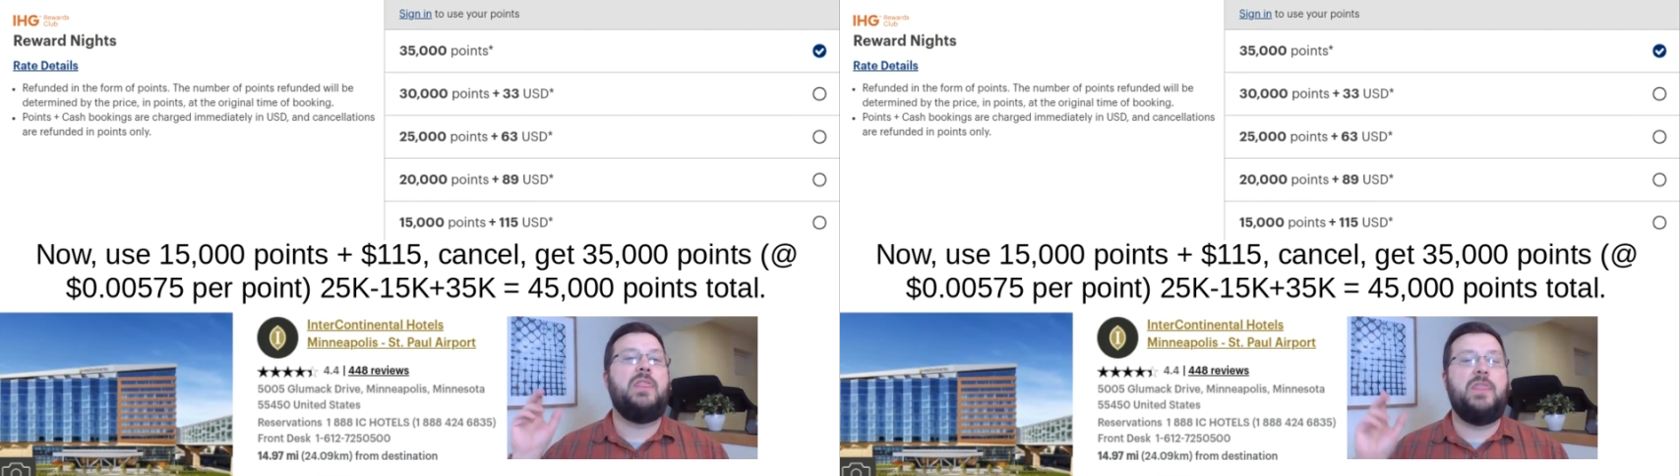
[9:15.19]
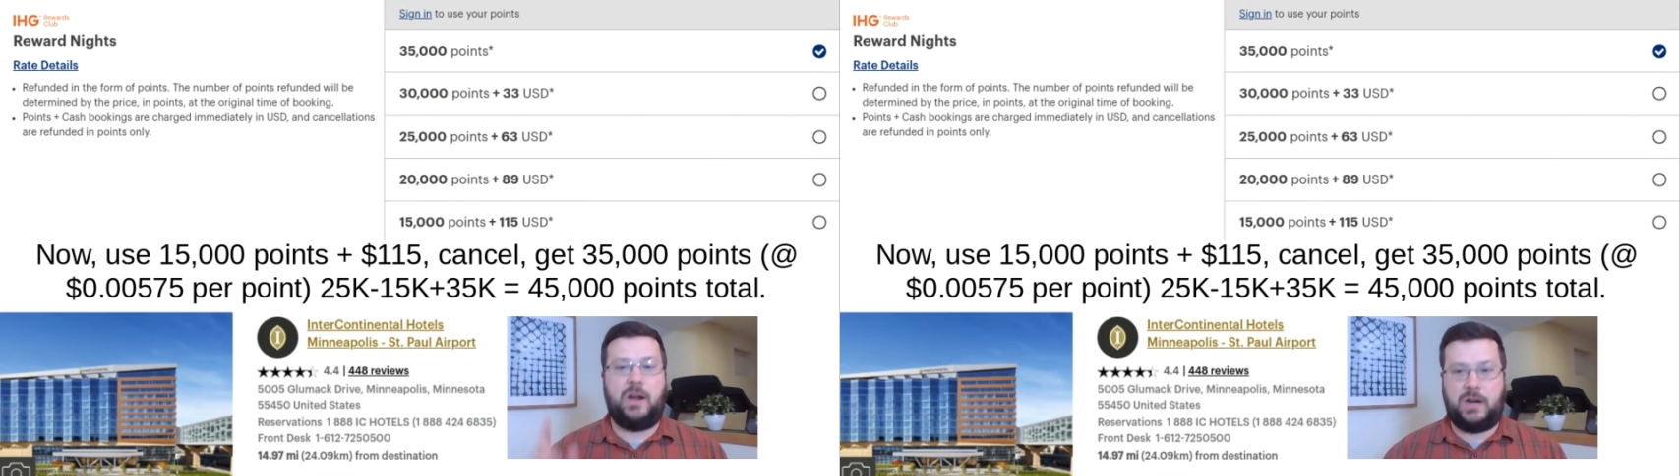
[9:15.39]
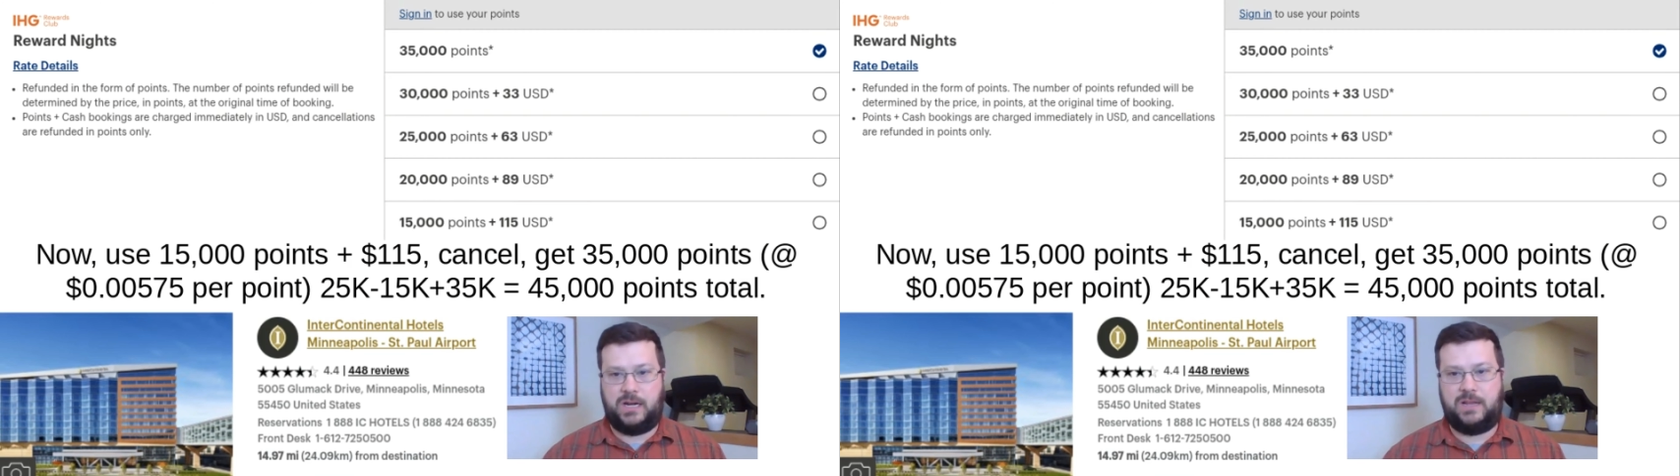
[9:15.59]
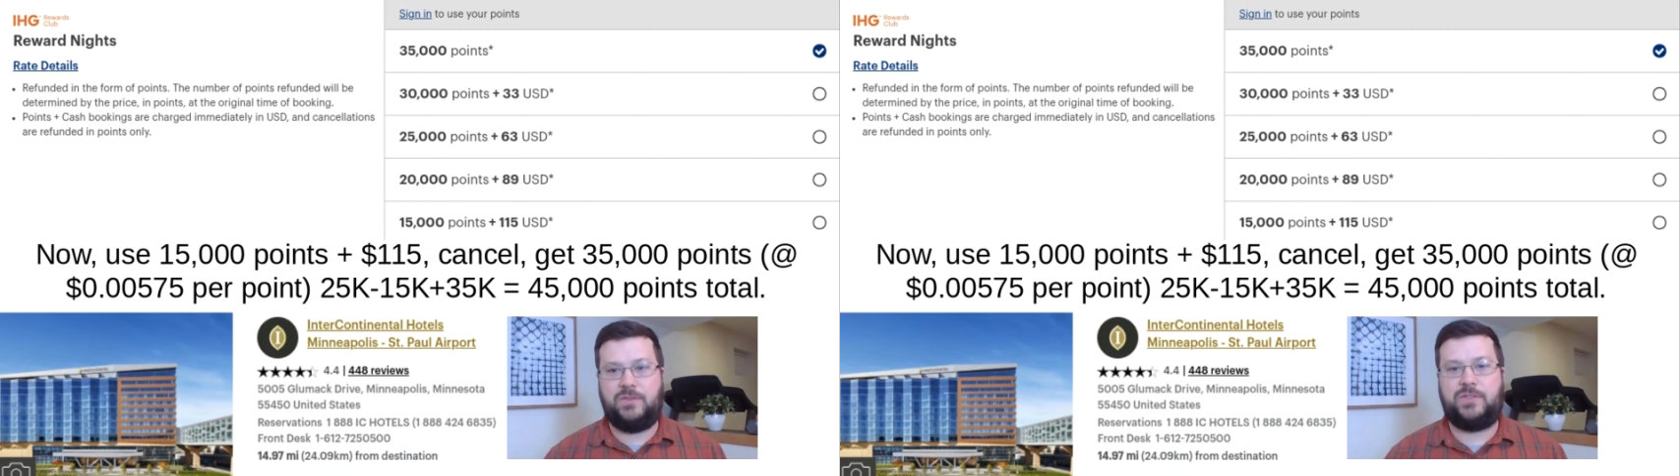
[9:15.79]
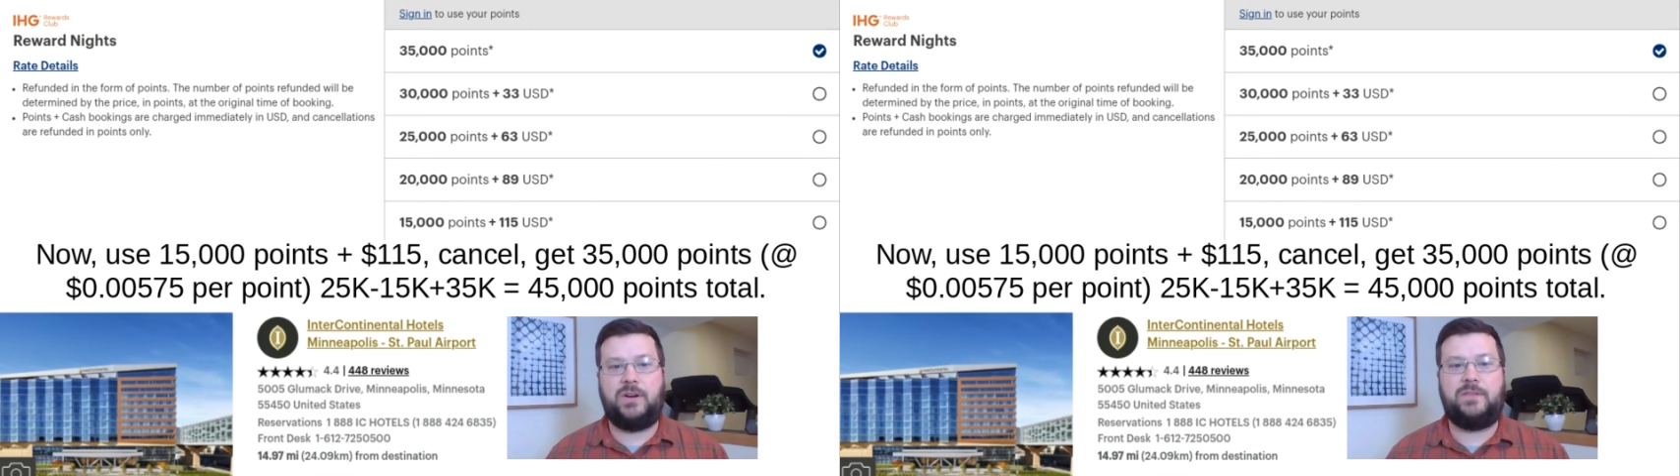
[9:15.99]
They're going to give
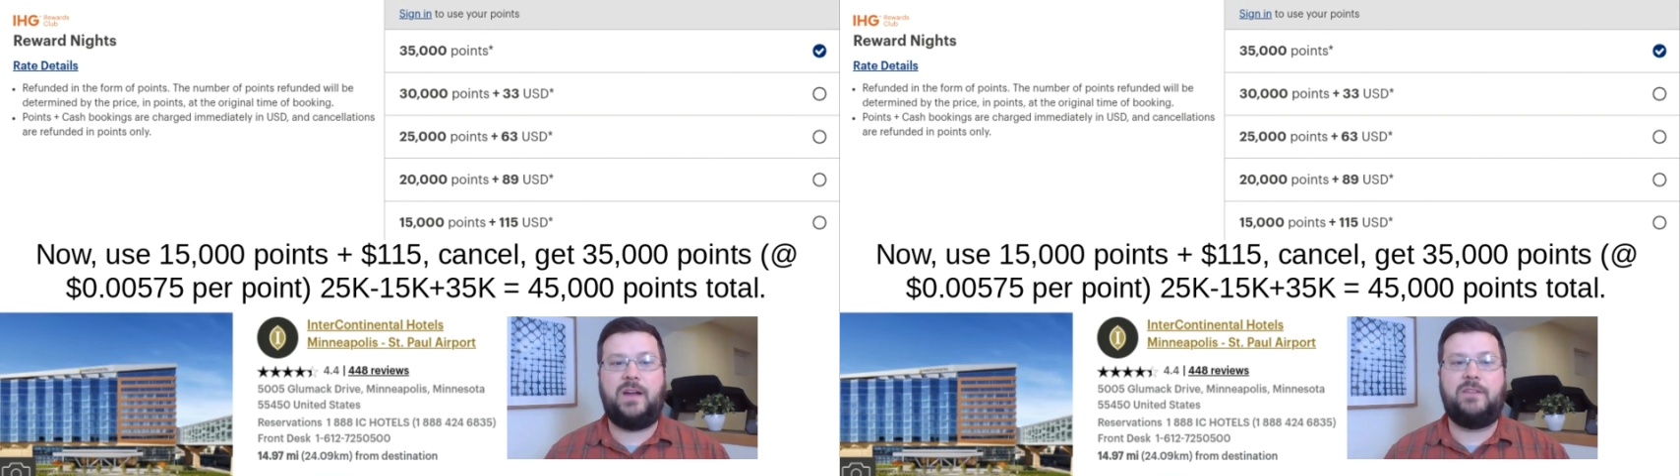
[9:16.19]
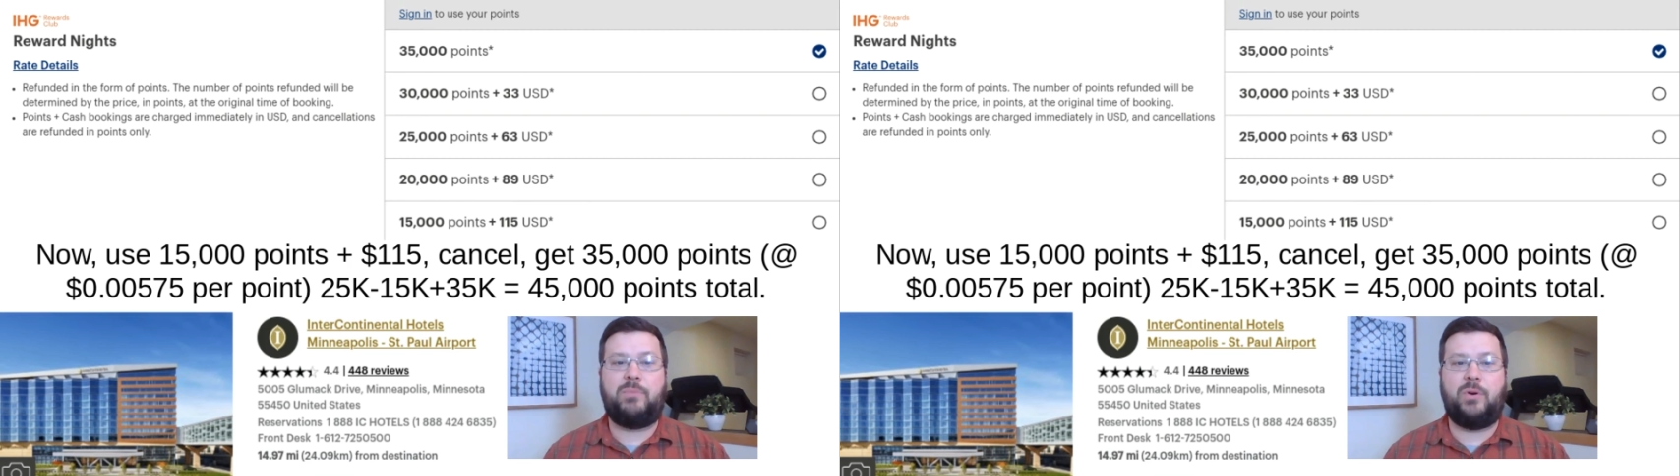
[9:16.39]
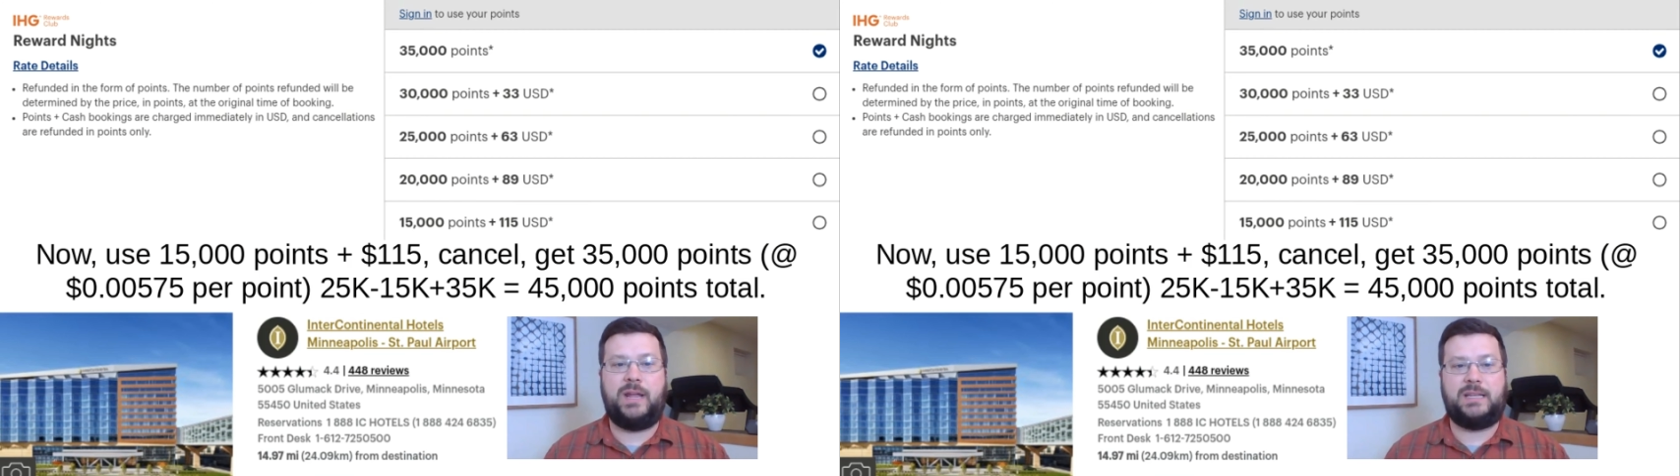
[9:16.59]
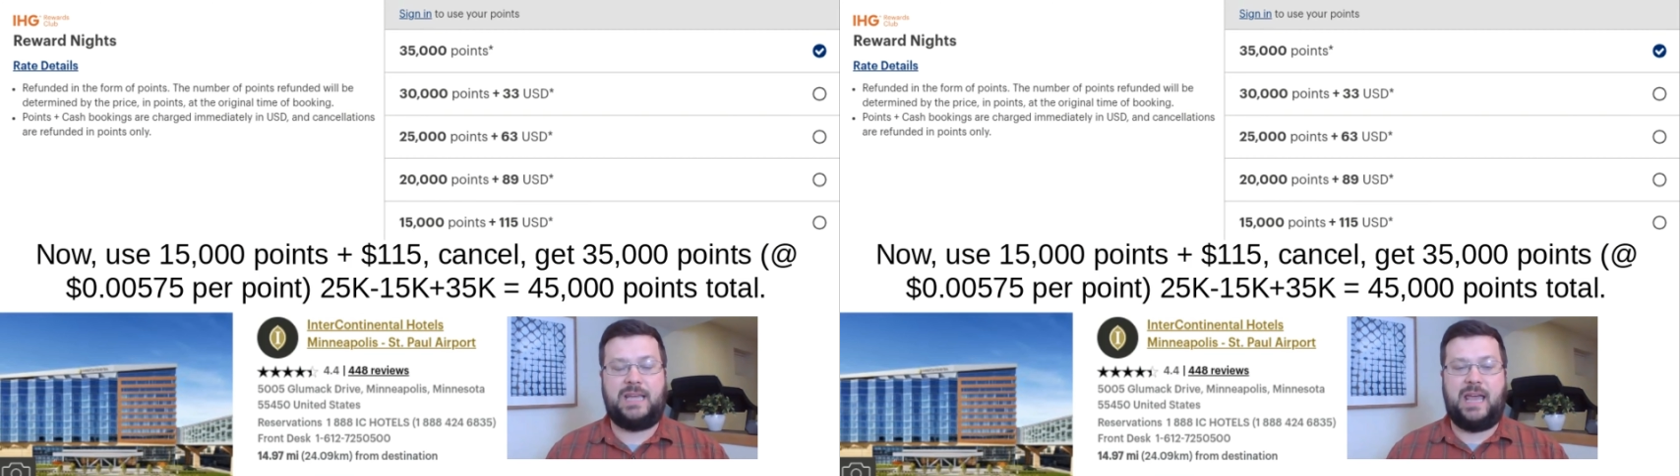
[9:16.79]
you 35 points.